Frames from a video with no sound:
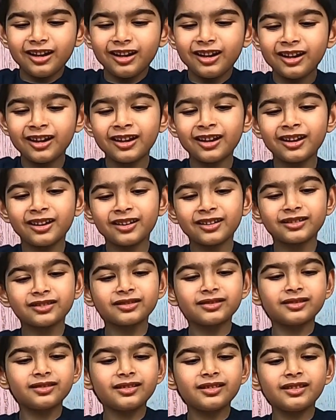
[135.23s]

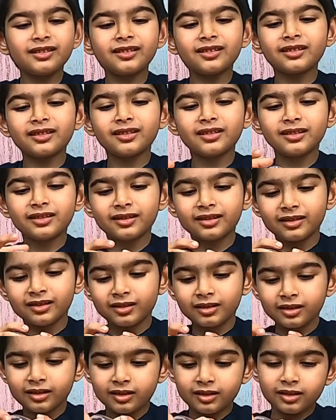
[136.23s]
Okay, let us
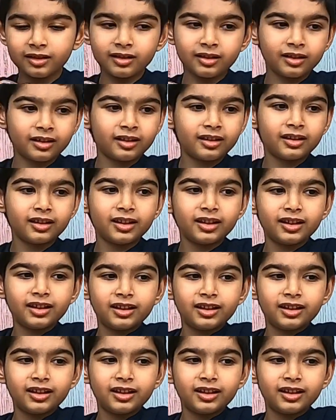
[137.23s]
open it.